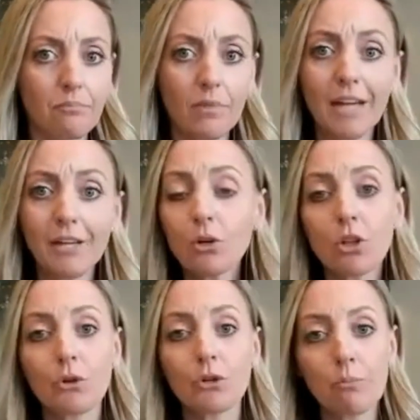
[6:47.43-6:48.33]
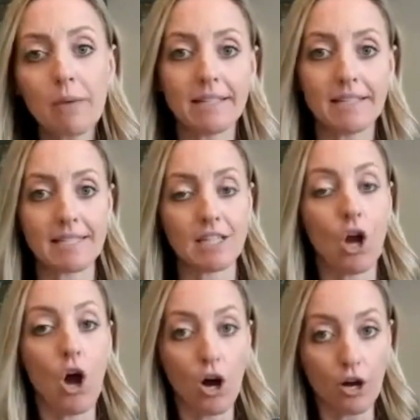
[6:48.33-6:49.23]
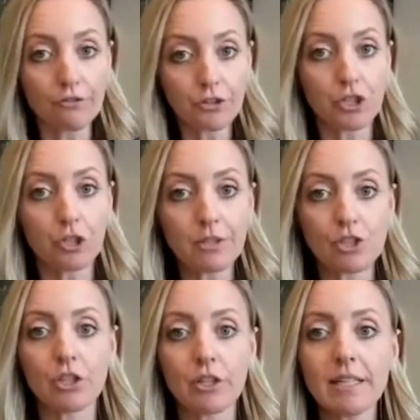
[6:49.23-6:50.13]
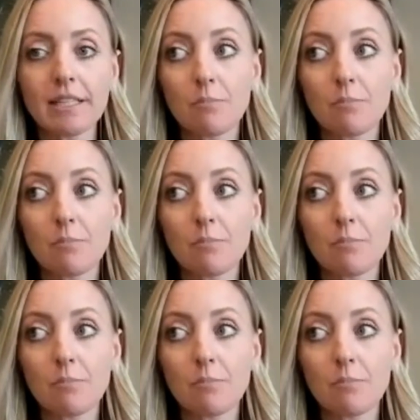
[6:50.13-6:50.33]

I know Colonial Penn doesn't offer term insurance,